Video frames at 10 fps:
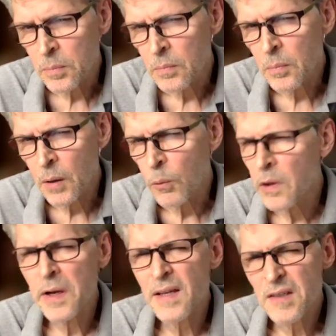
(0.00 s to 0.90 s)
but
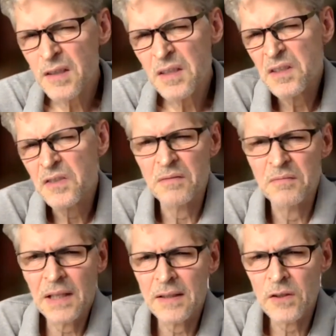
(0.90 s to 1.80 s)
WordEngine is just
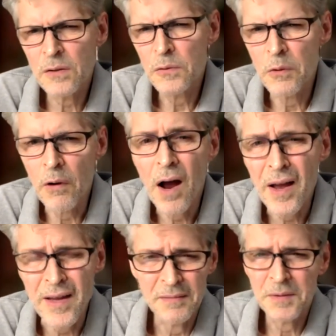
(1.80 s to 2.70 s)
like, it's too
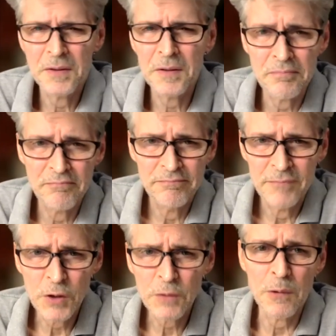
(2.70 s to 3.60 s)
dry. It's just
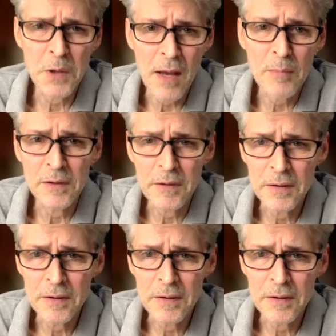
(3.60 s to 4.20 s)
vocabulary.